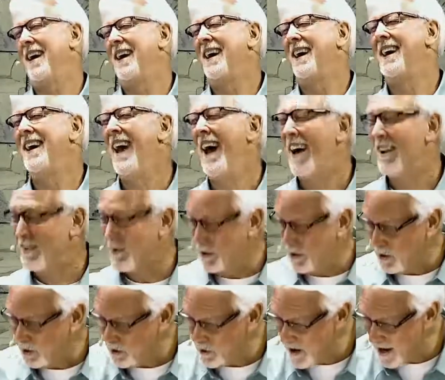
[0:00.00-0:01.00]
He has
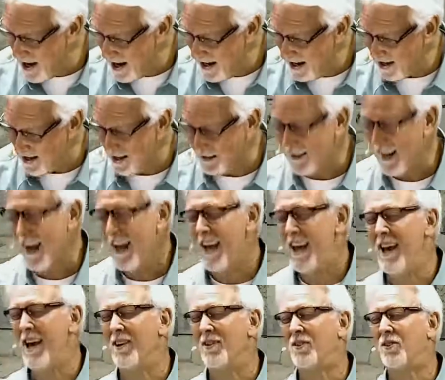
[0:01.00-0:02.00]
created us. He
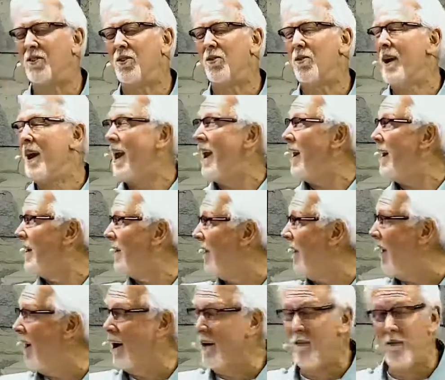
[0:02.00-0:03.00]
has created
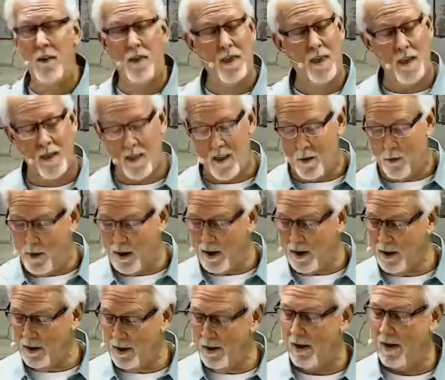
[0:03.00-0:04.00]
everything that we
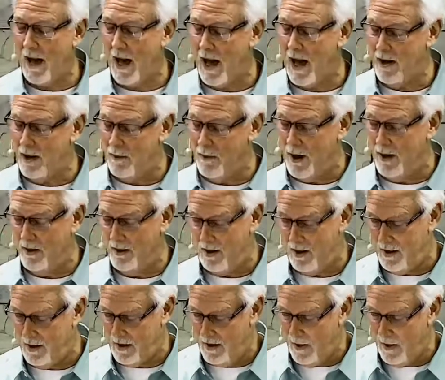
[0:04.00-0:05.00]
can look at around here.